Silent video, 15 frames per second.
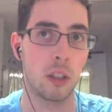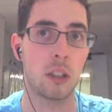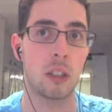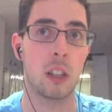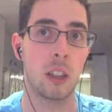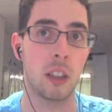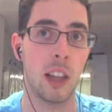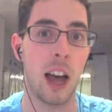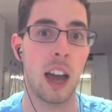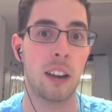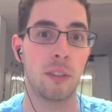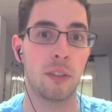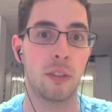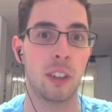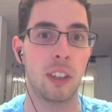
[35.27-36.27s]
There's a
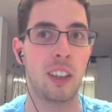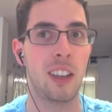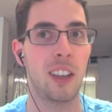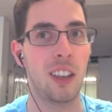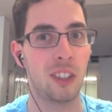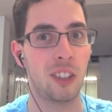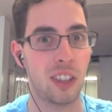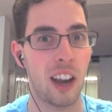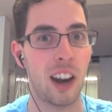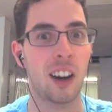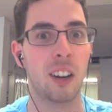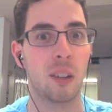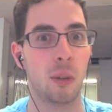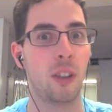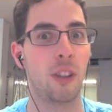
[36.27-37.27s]
lot of
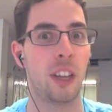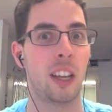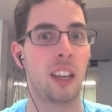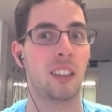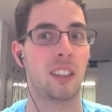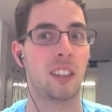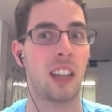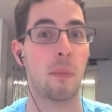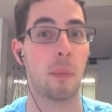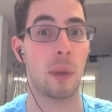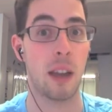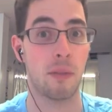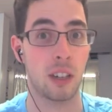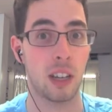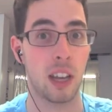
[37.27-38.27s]
terrible things that
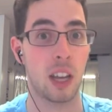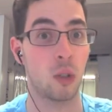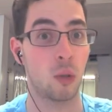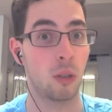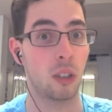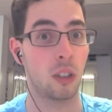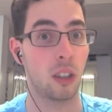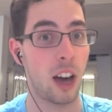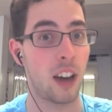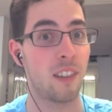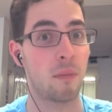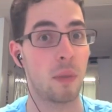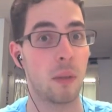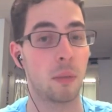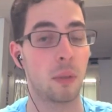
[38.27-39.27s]
happen every day to a
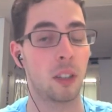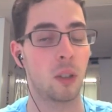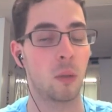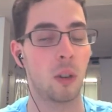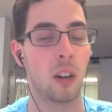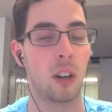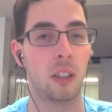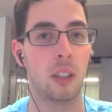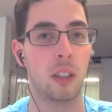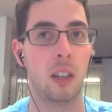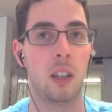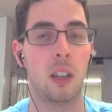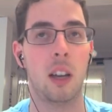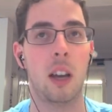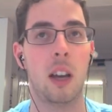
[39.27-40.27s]
lot of people in the world.
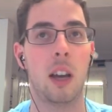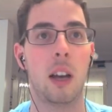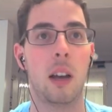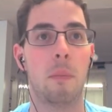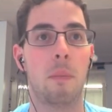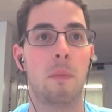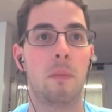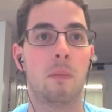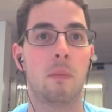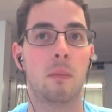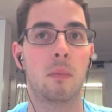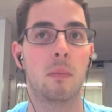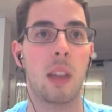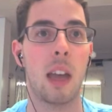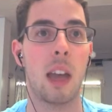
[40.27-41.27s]
Um,
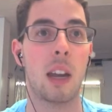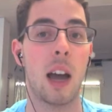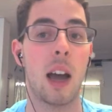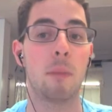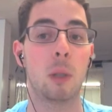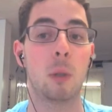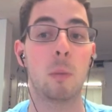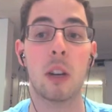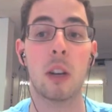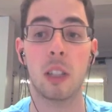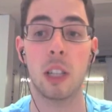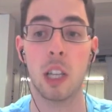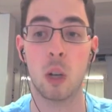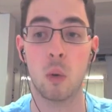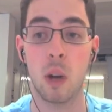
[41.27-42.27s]
and I'm
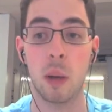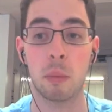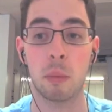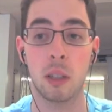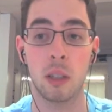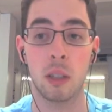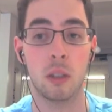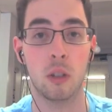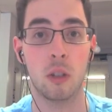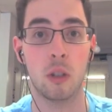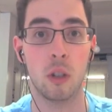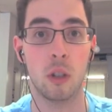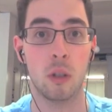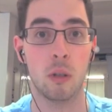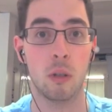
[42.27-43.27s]
specially equipped
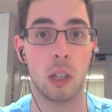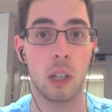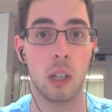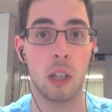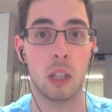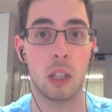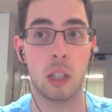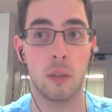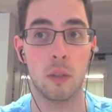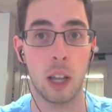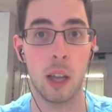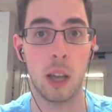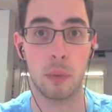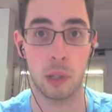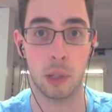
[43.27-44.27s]
to
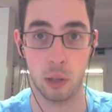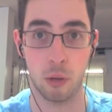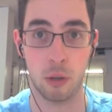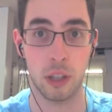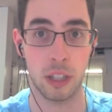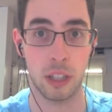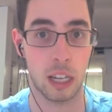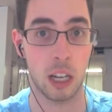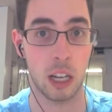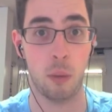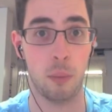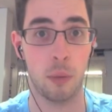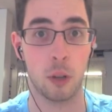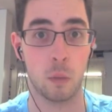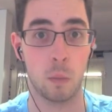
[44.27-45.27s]
develop solutions that
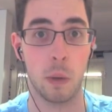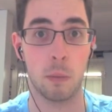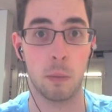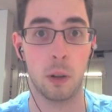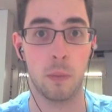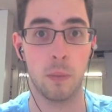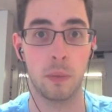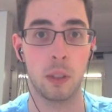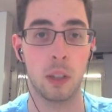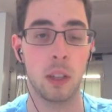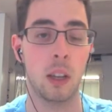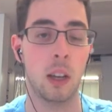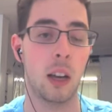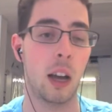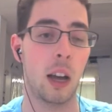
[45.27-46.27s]
help those people.
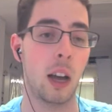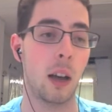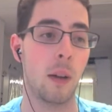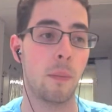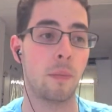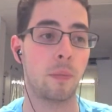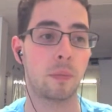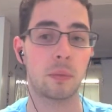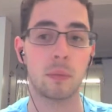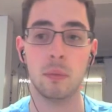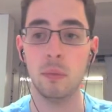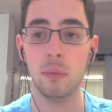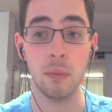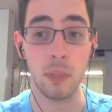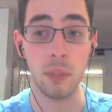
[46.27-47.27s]
Um,
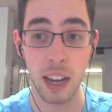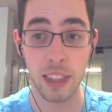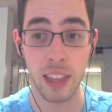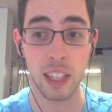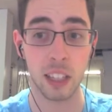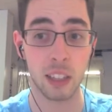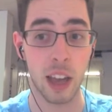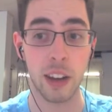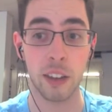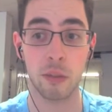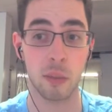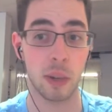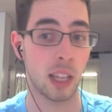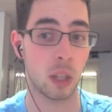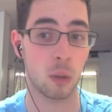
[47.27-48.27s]
and that's
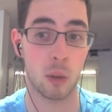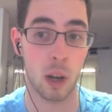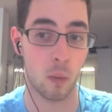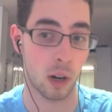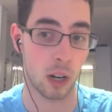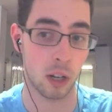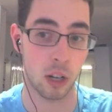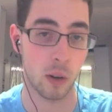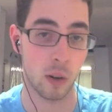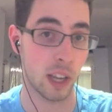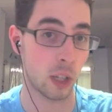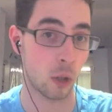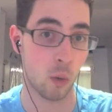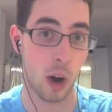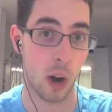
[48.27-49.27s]
exciting for me, and that's what I want to do,
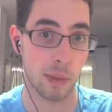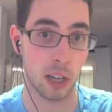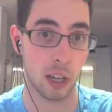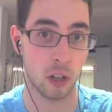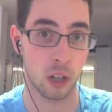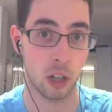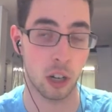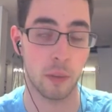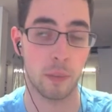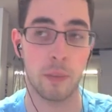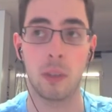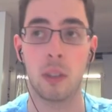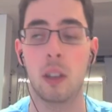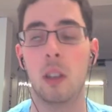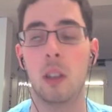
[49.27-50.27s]
and that's why I'm an engineer.